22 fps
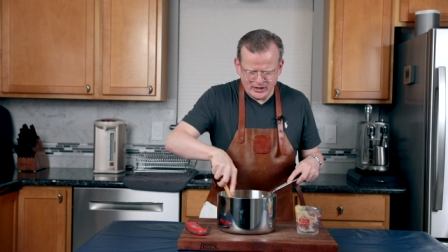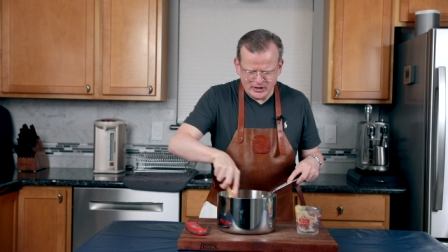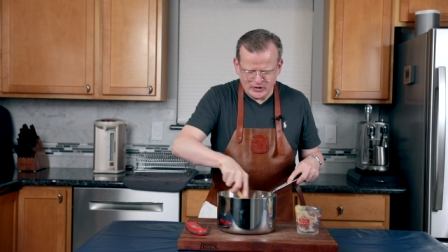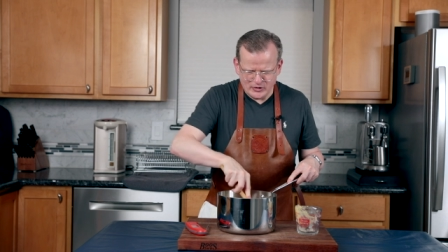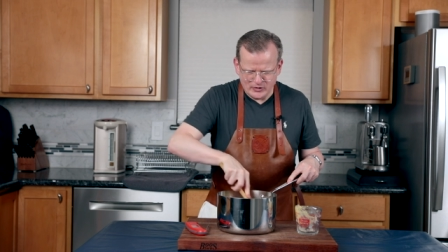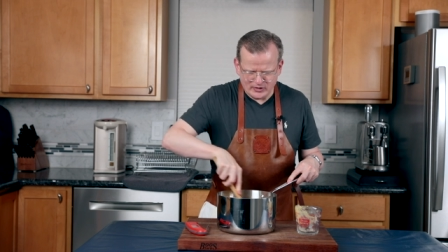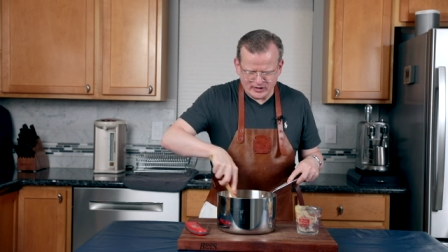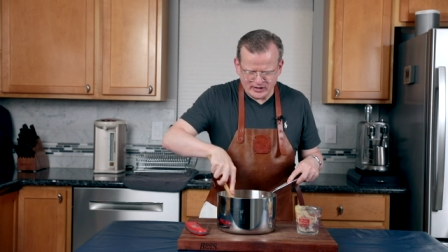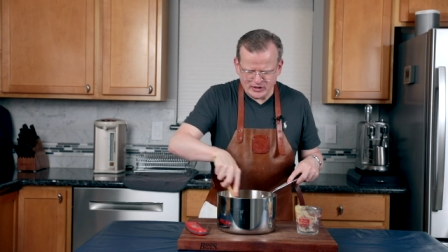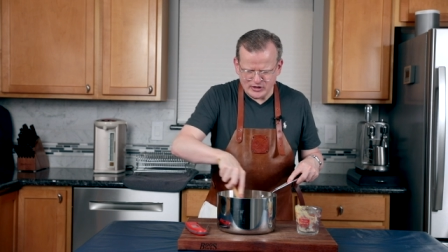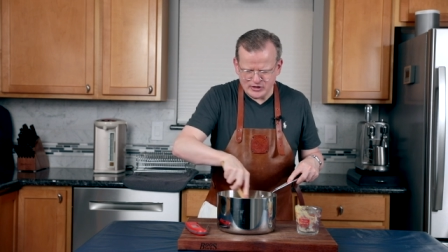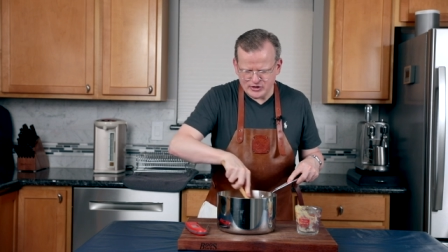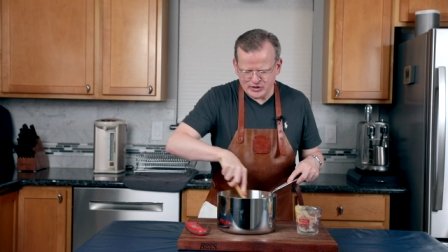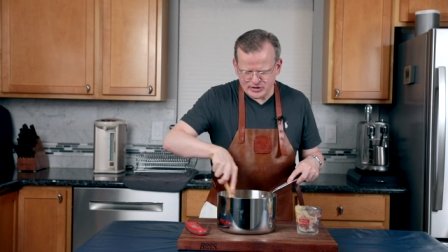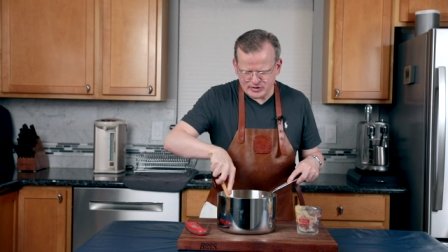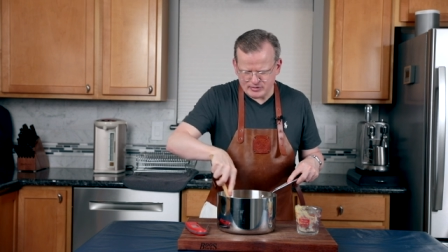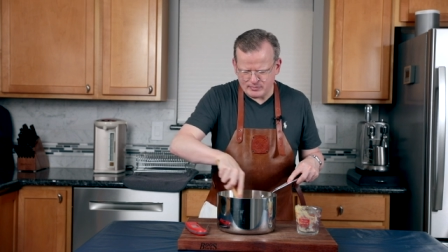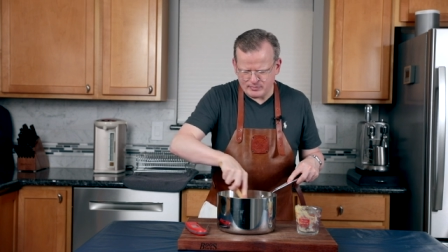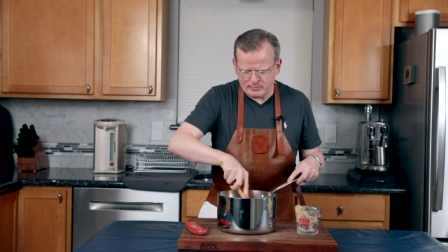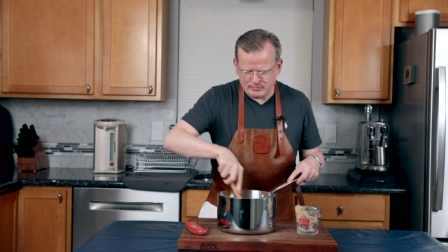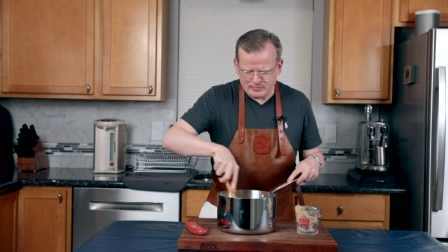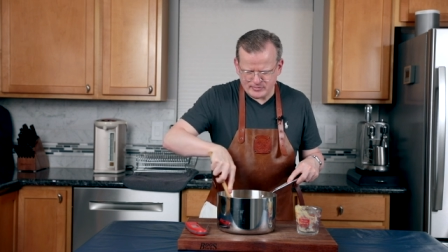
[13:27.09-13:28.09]
you can
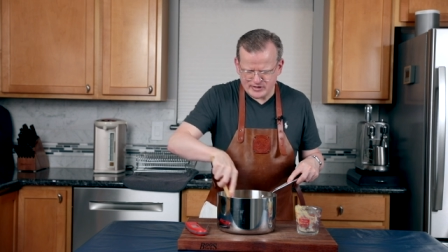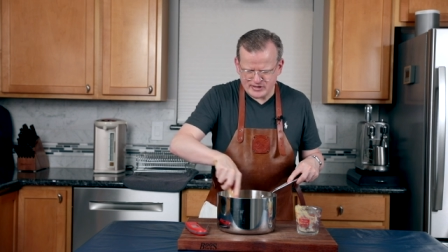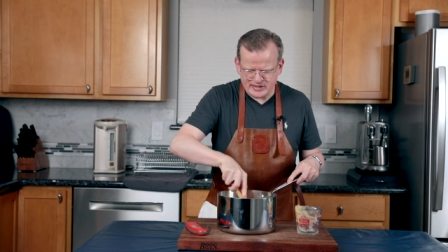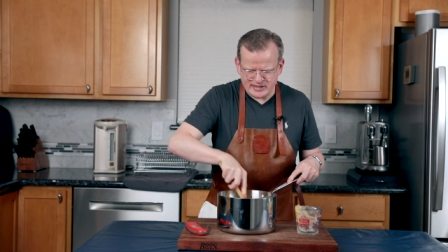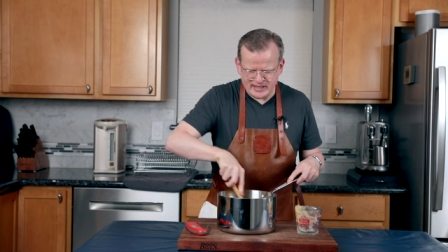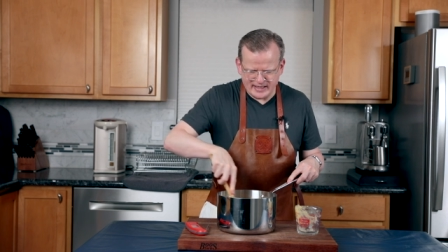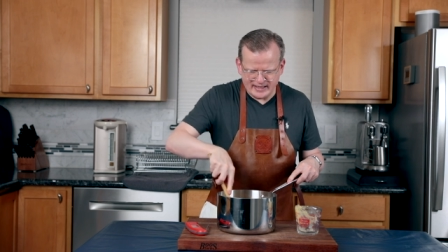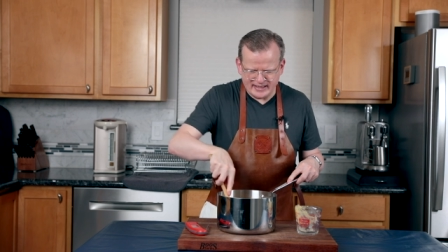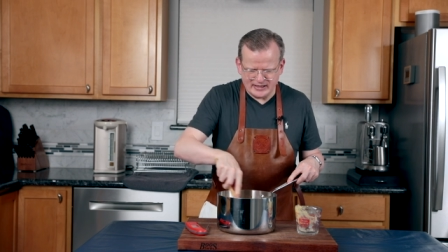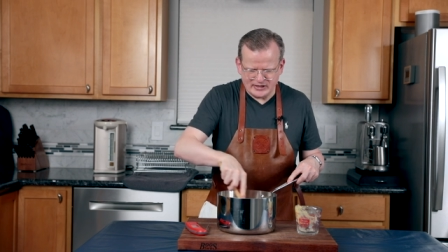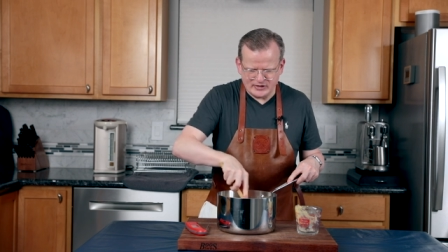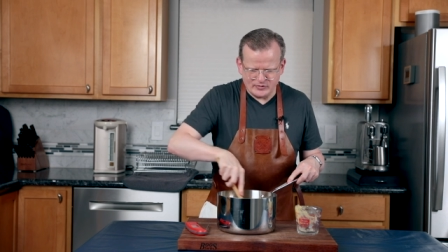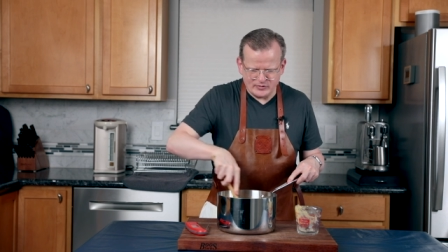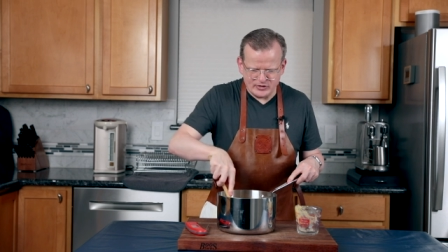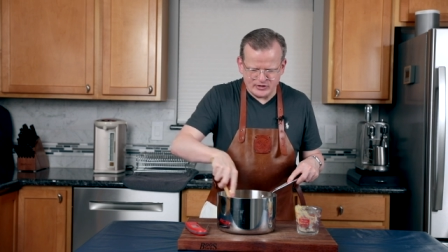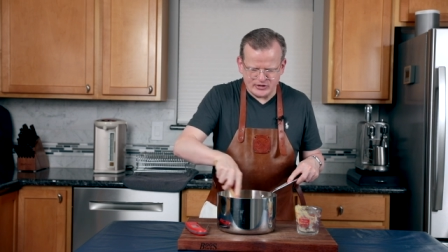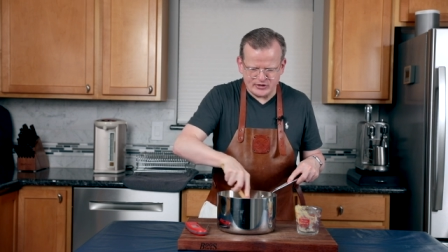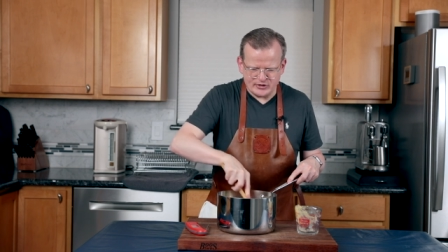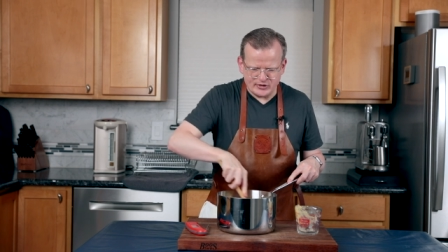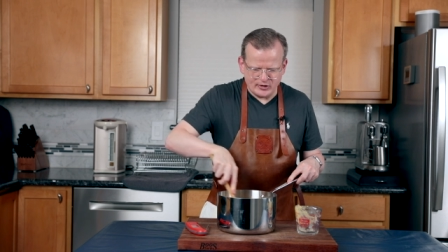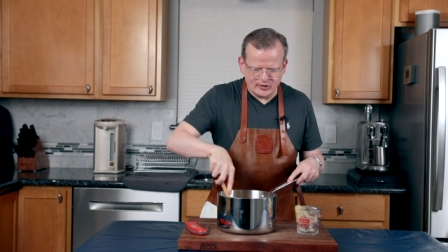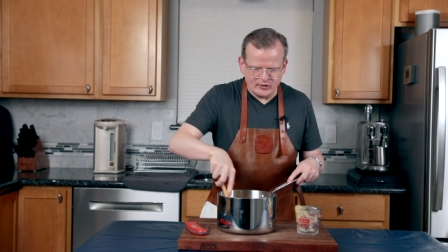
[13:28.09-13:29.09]
just take it to the
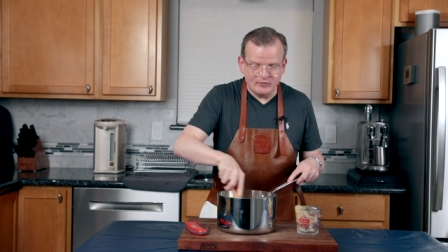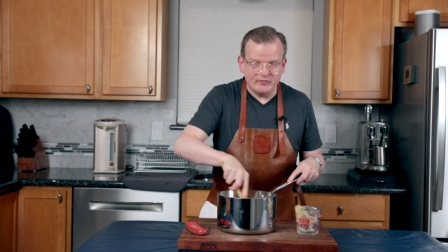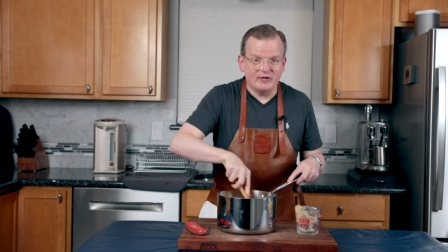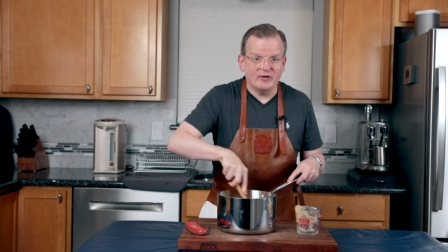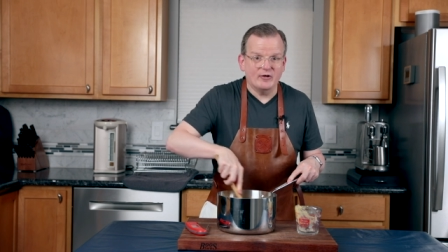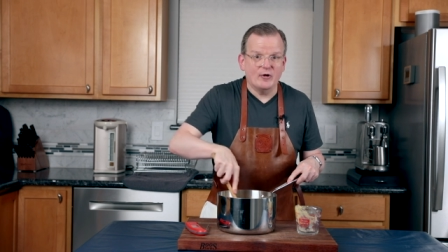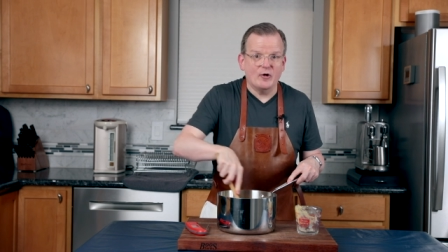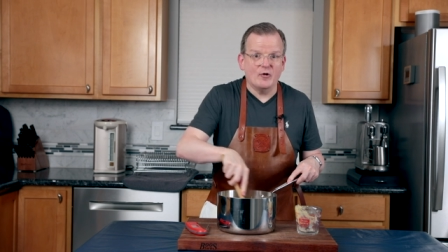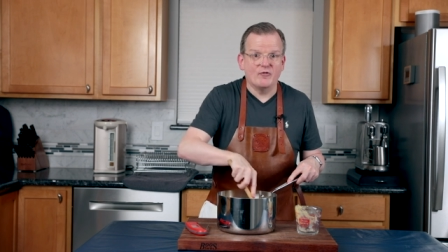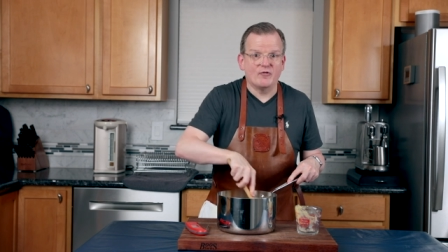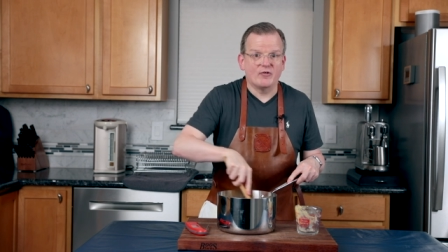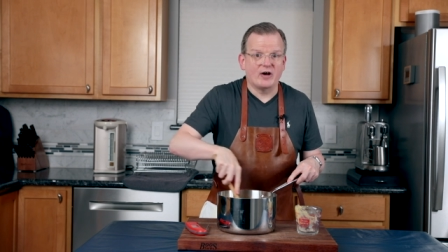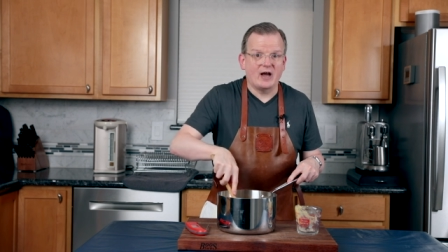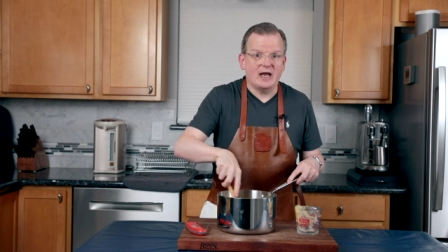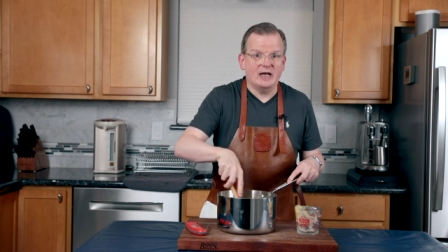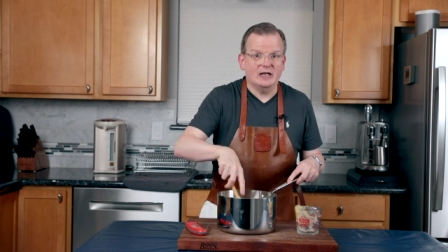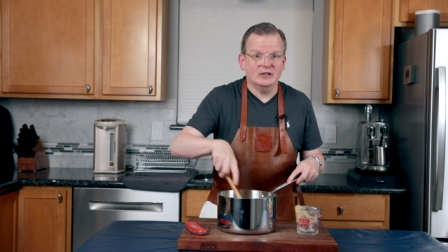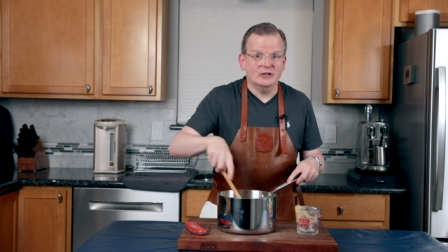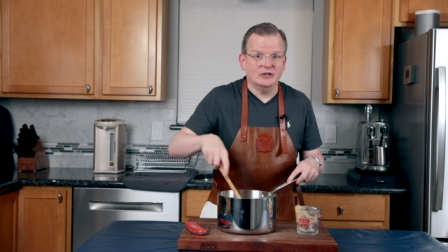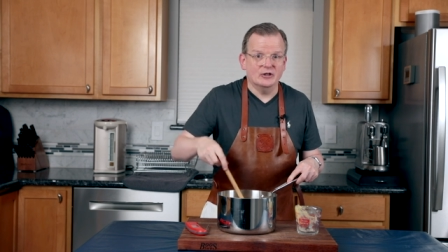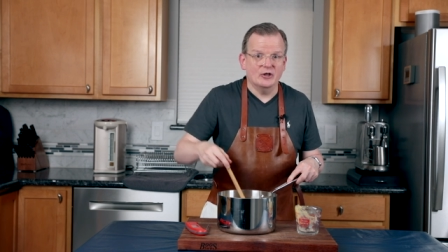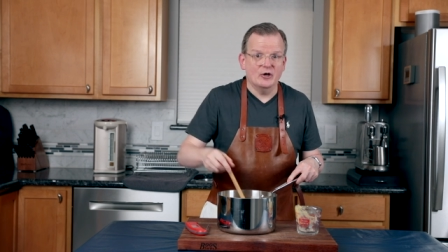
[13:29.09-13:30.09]
stove and over
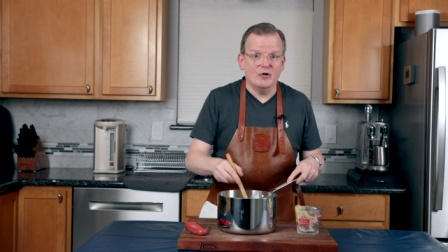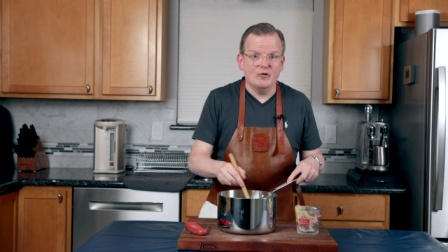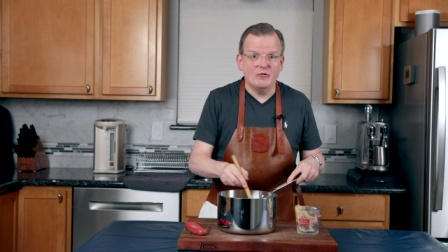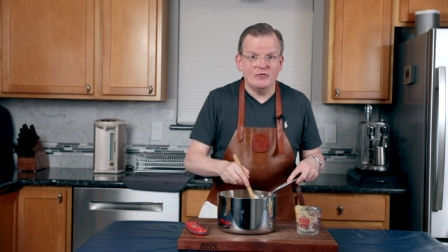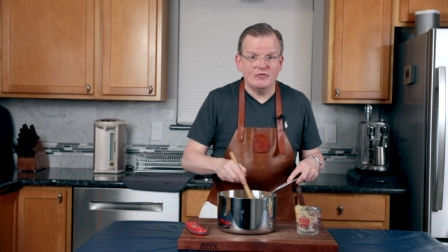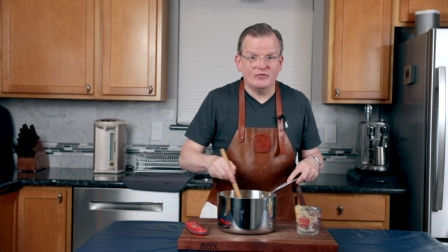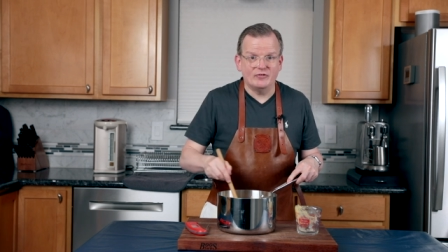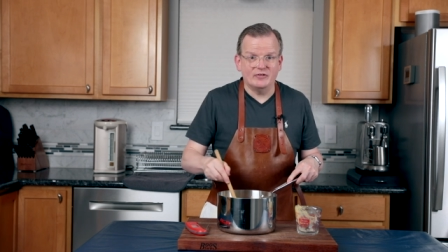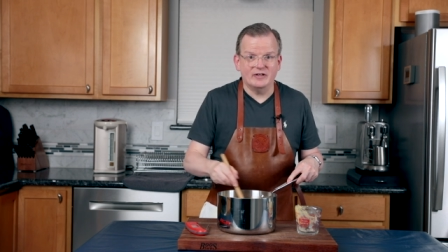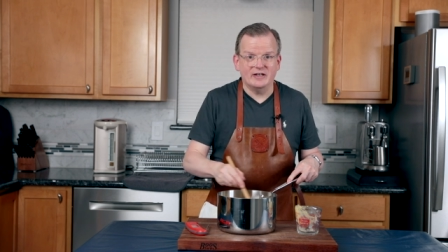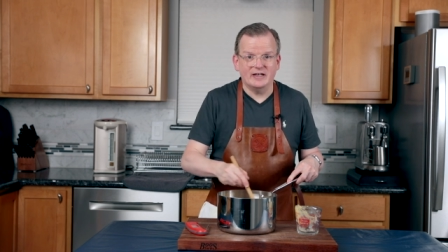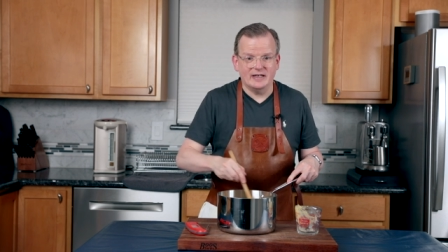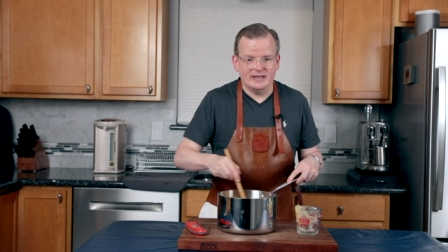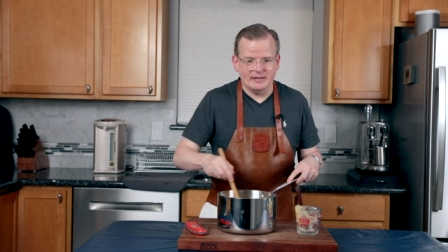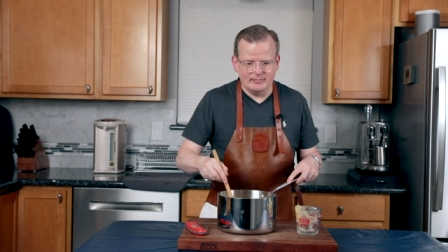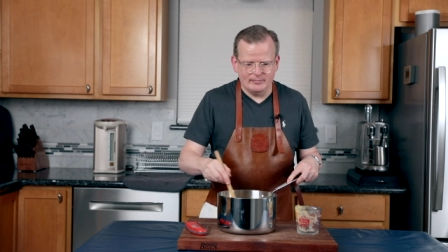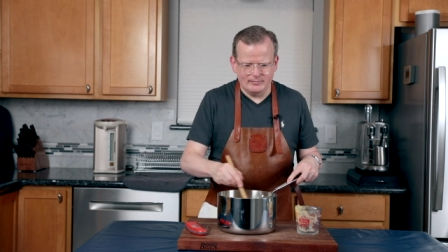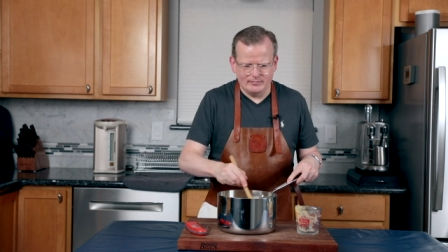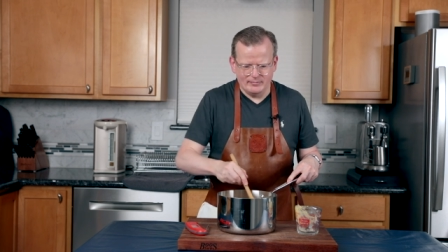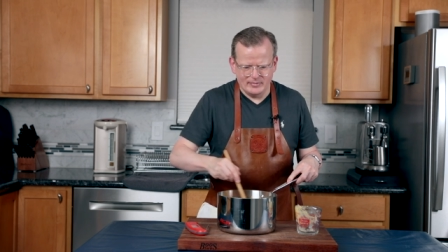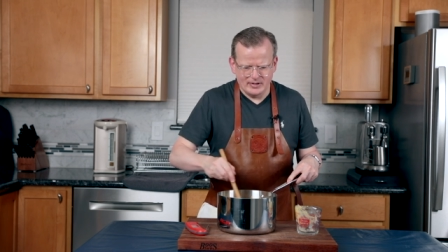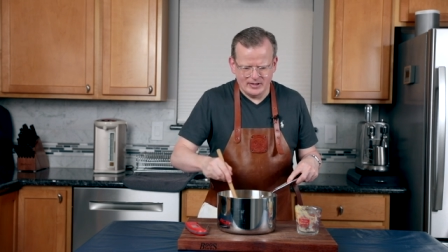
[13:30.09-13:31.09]
a low
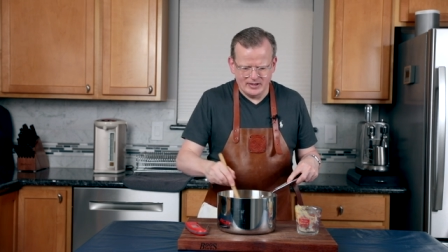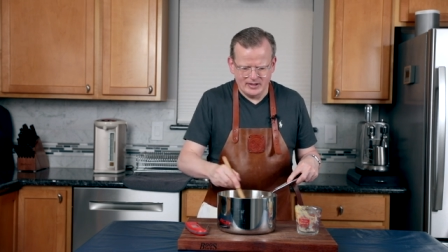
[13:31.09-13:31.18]
flame